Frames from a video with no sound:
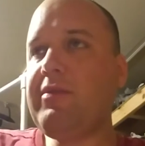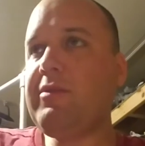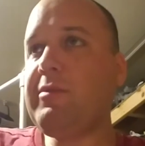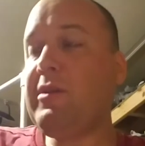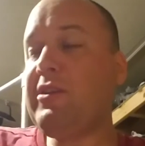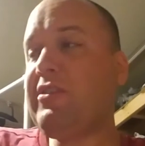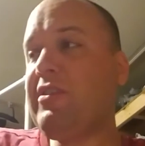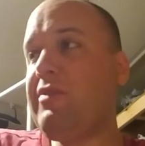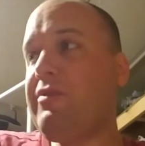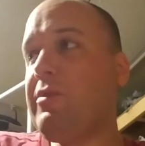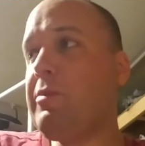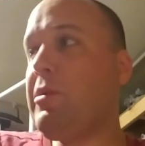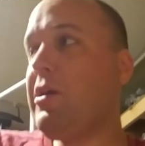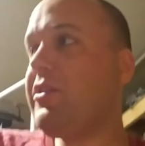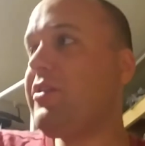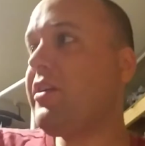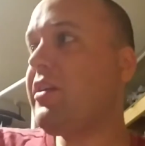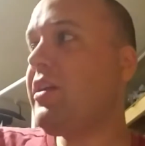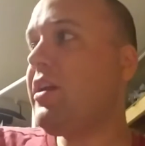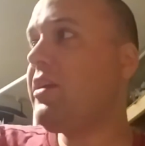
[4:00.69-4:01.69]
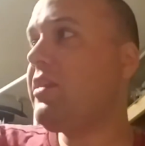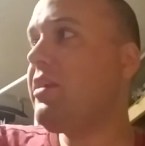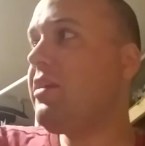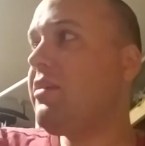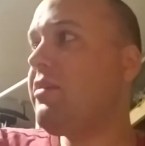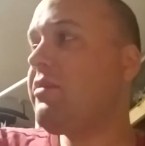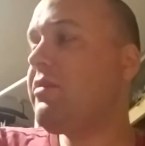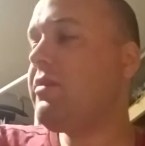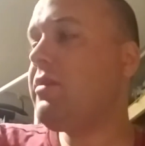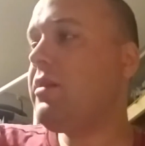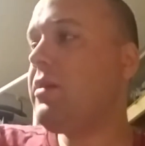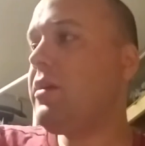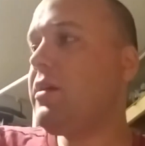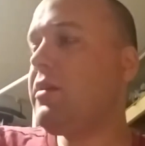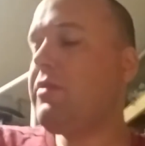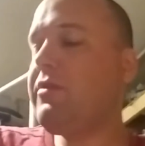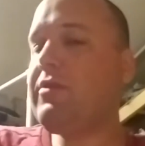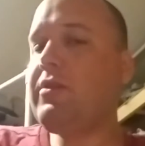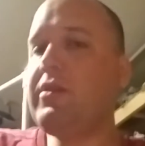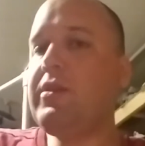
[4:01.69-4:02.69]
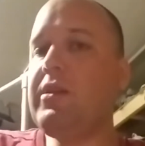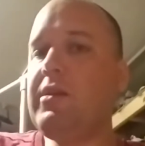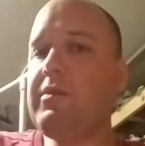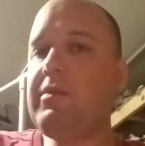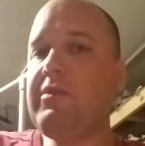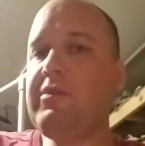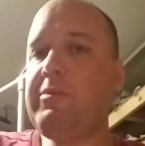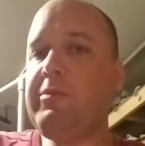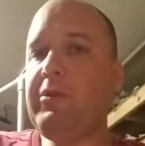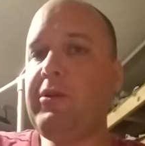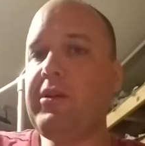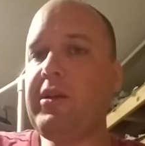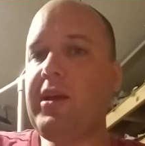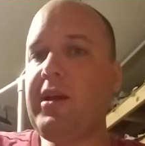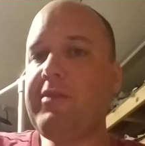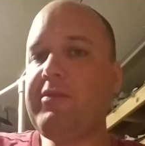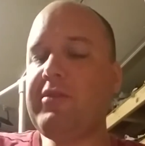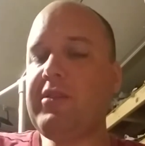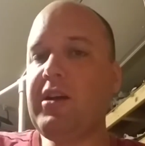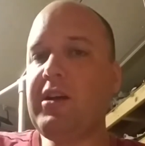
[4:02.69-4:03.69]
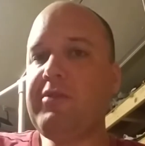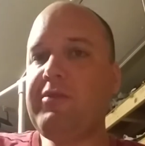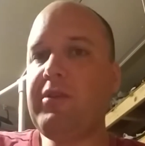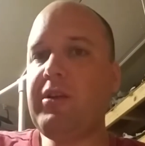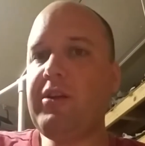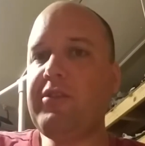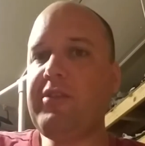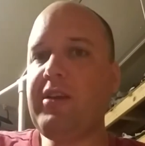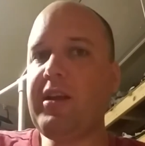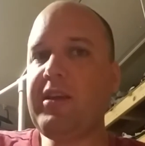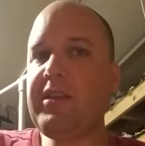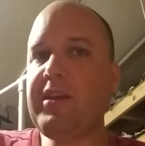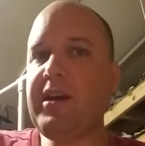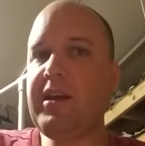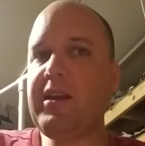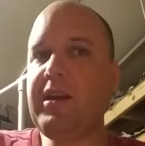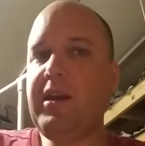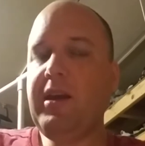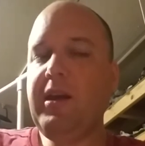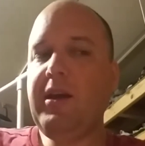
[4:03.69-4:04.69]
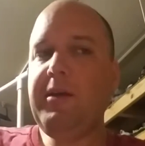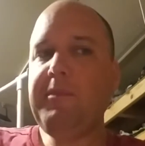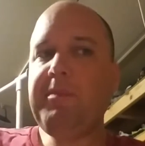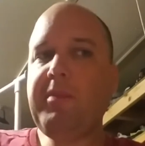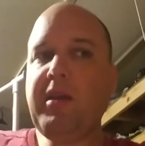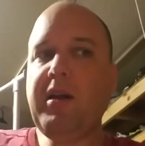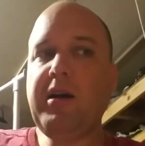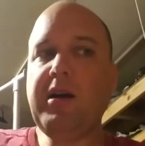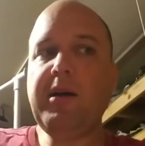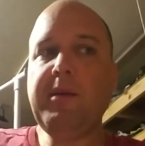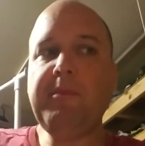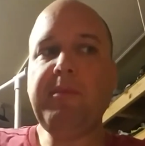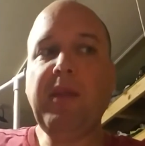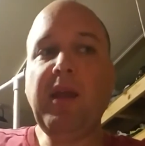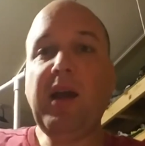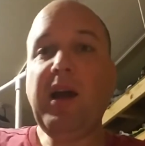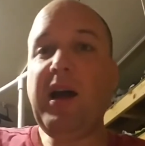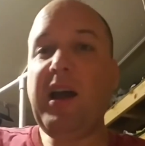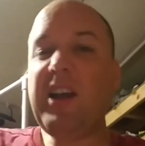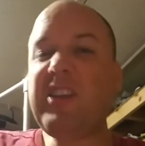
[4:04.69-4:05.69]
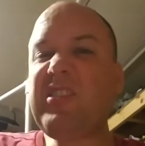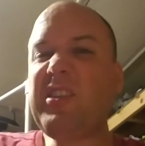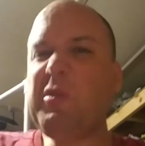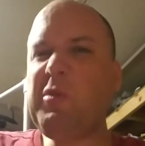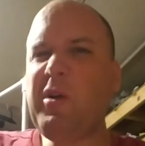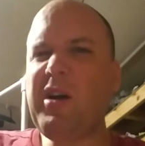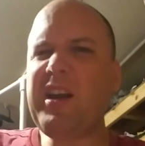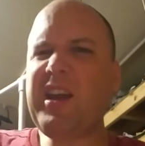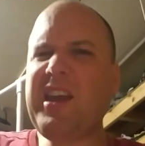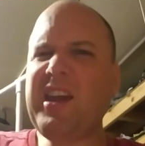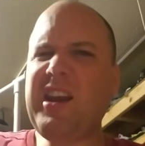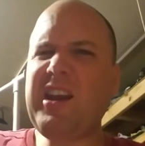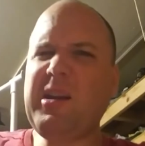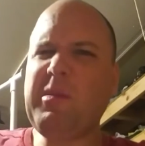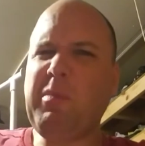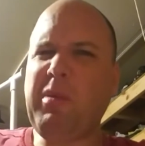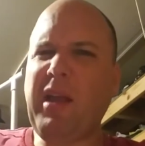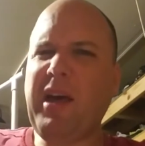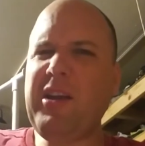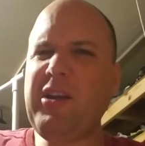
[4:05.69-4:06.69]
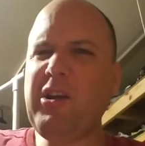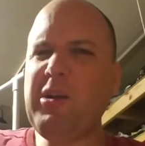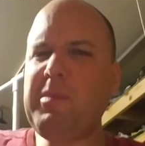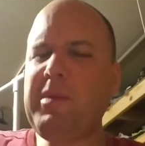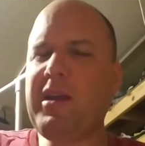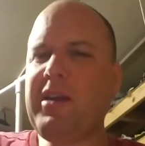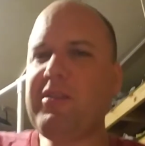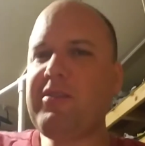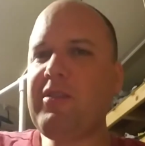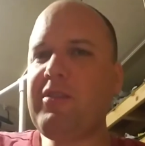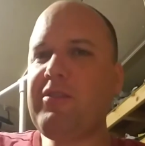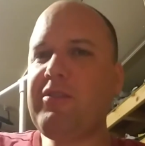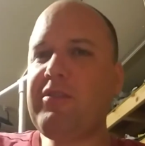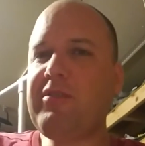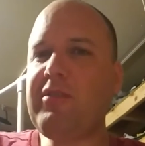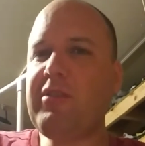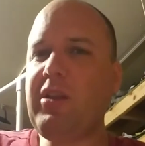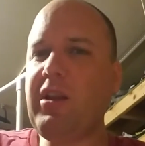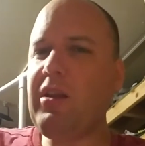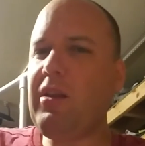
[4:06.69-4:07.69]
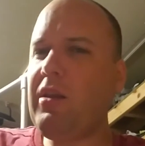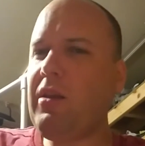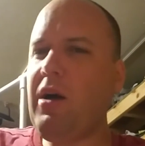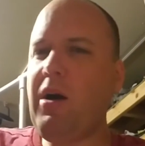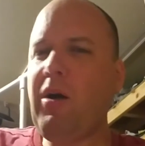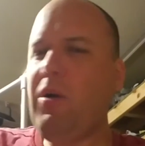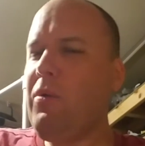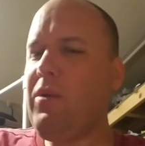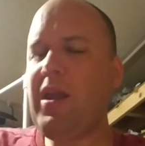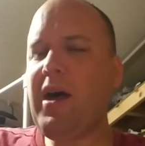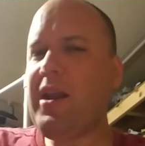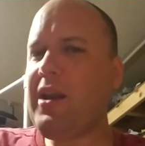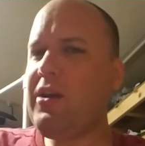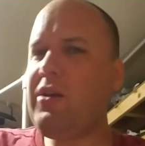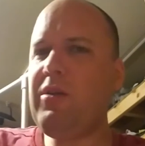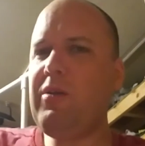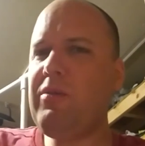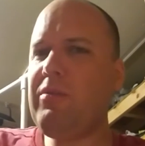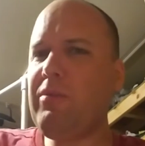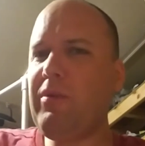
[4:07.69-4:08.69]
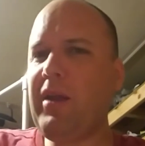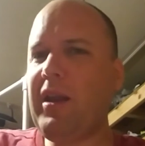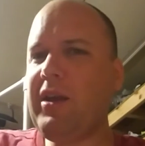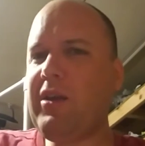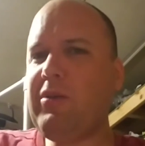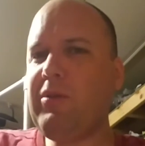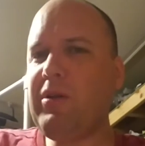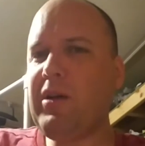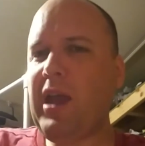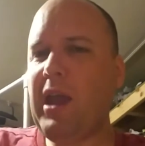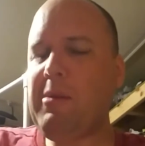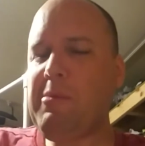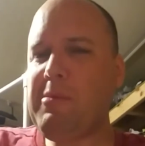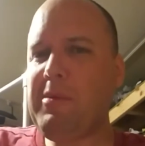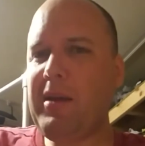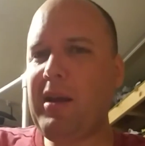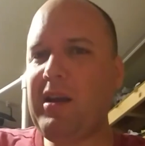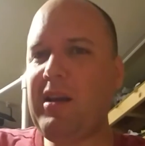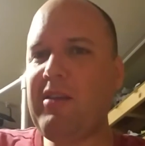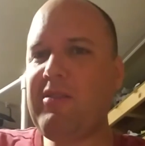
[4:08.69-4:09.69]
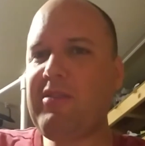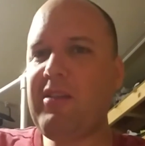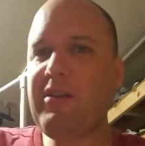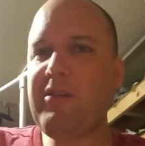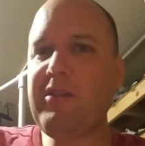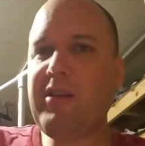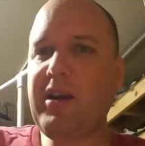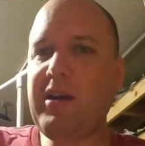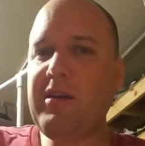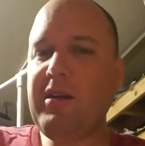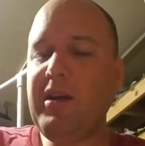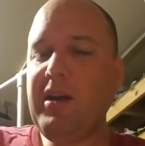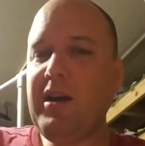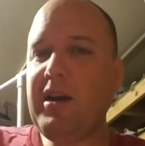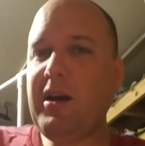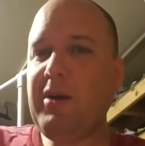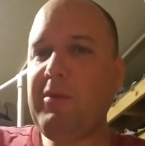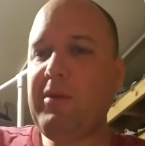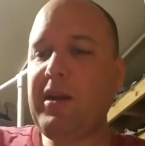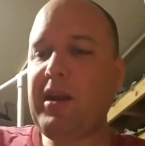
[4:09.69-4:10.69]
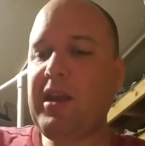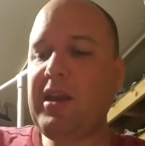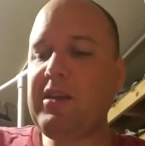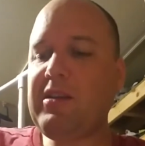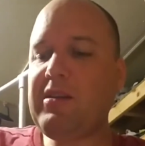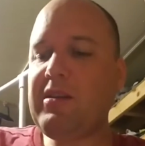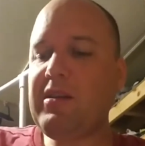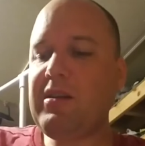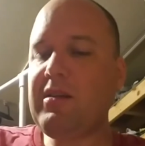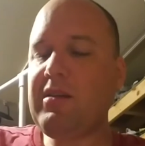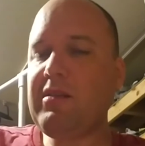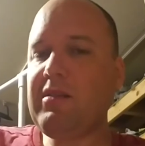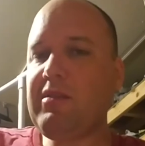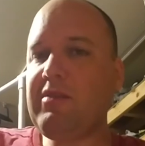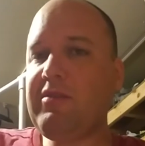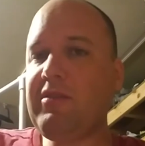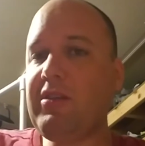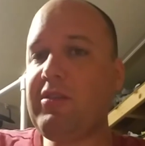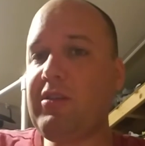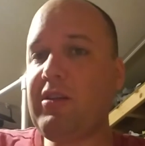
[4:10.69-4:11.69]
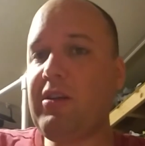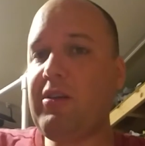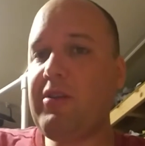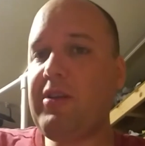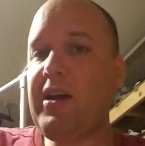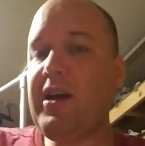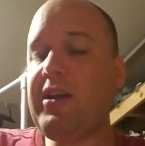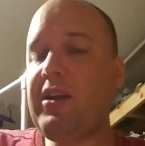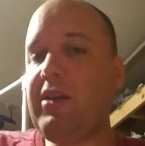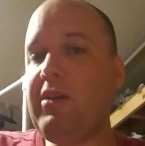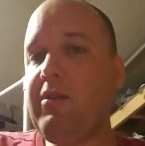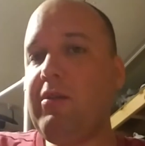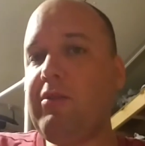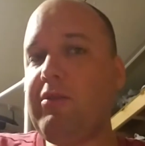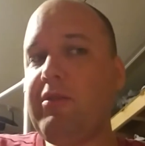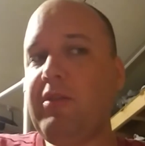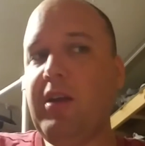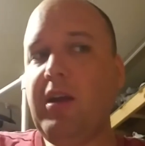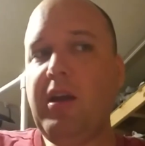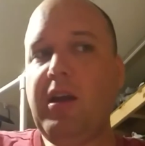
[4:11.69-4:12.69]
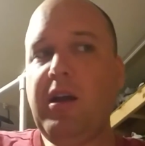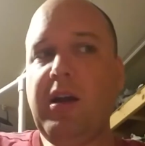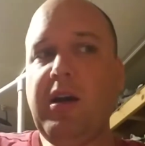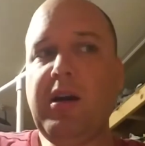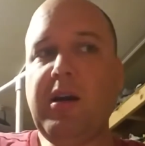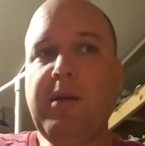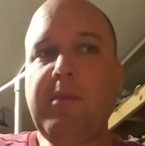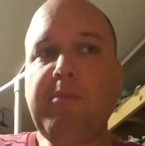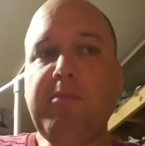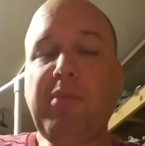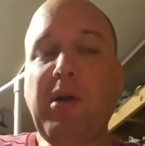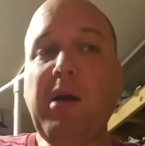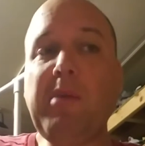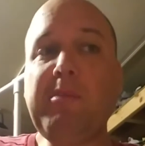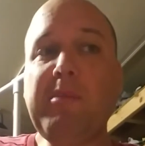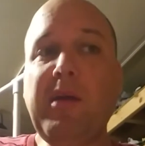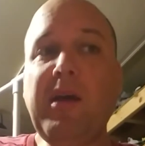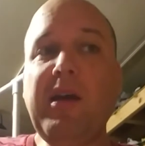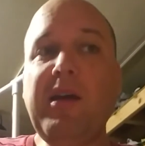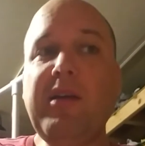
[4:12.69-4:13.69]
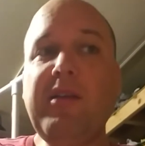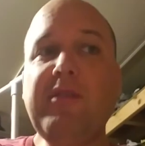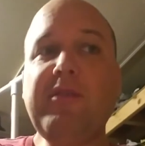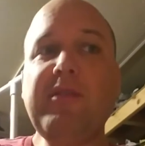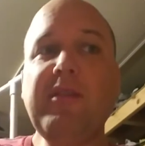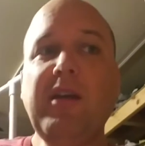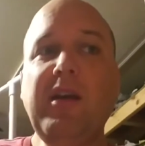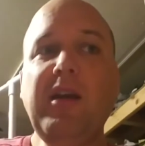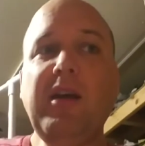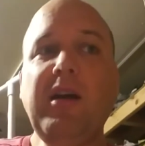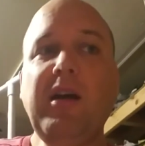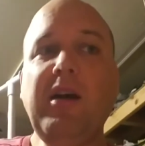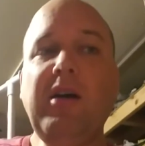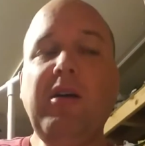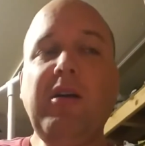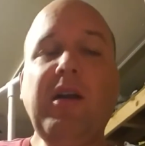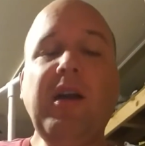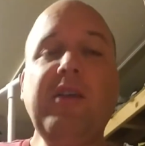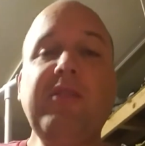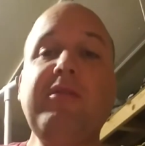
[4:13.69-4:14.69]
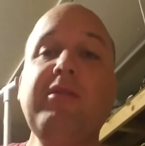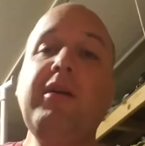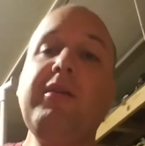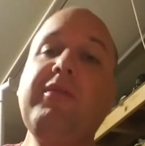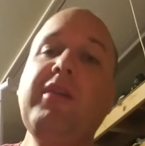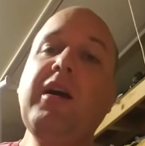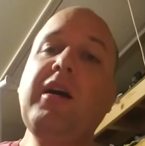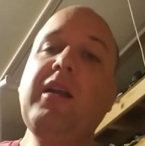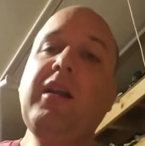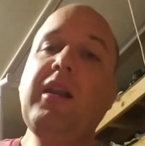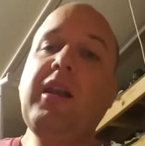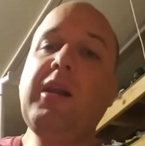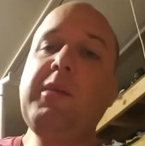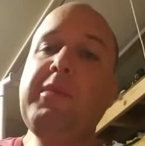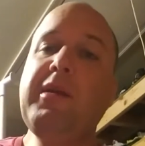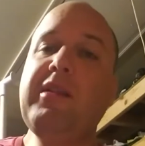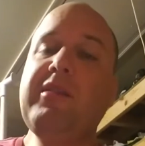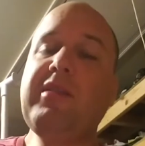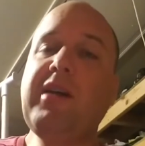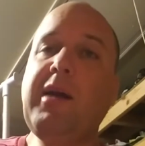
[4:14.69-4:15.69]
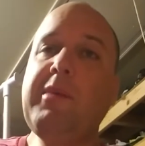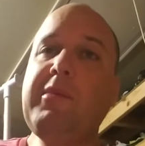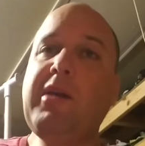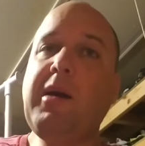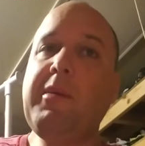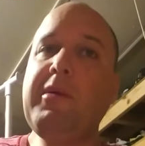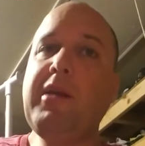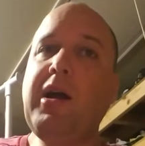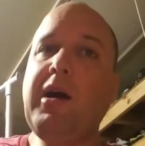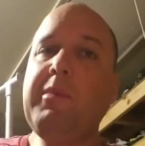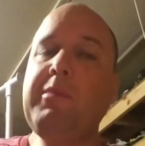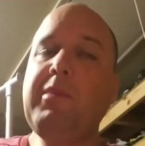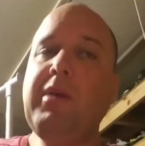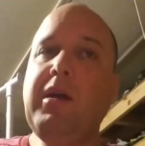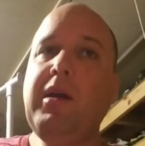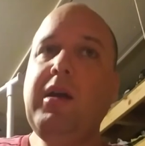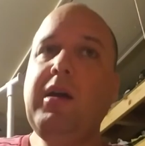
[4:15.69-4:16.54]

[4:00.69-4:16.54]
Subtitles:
especially for a project like this. Yeah, it's important to have stock footage like that. I actually want to get into Blender, because there's a whole lot of new really cool capabilities there that I want to start to learn how to use. Problem is, so I've got a little bit of time coming up